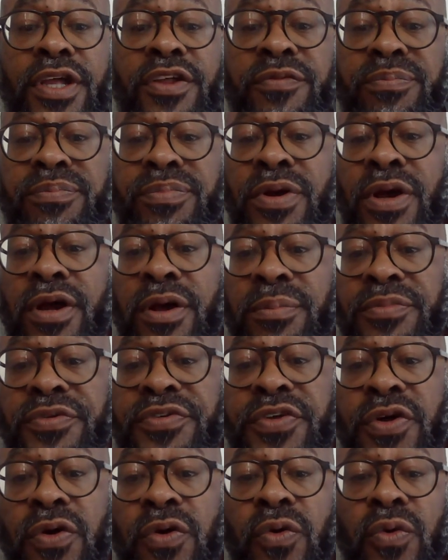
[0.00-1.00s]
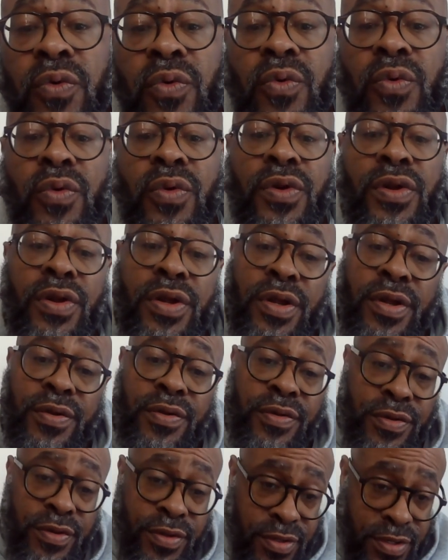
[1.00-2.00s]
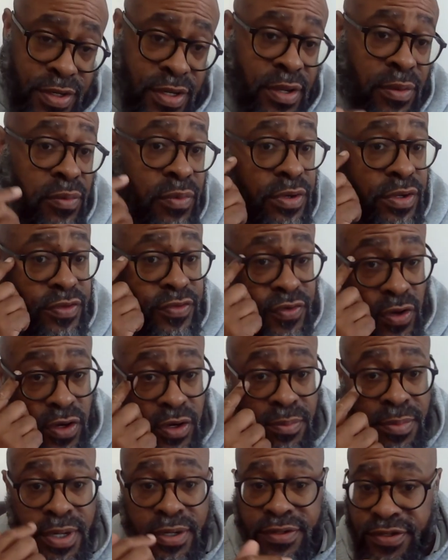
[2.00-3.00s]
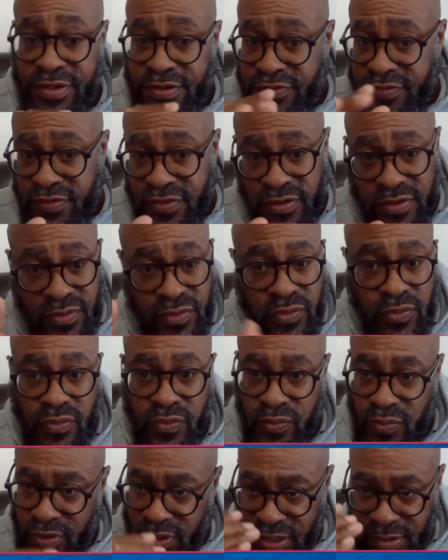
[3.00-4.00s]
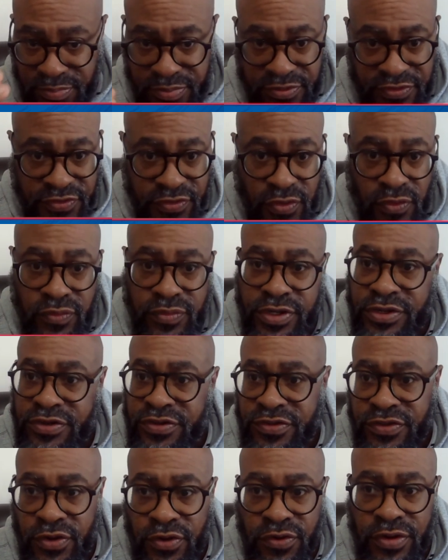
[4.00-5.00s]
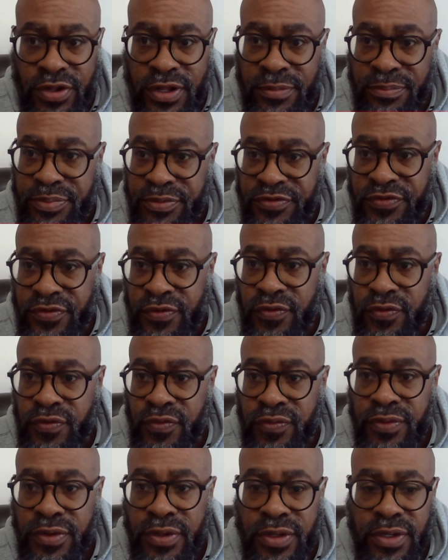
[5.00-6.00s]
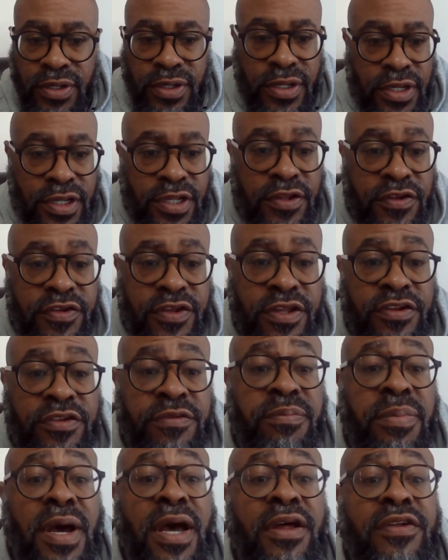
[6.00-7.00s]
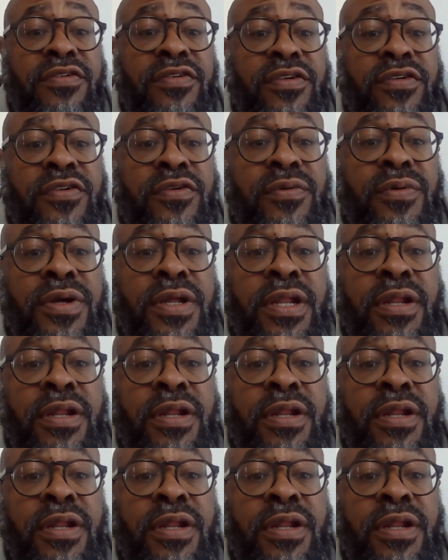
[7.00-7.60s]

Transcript: Is um so I want to talk about this little episode, this third episode is, is sponsored to it.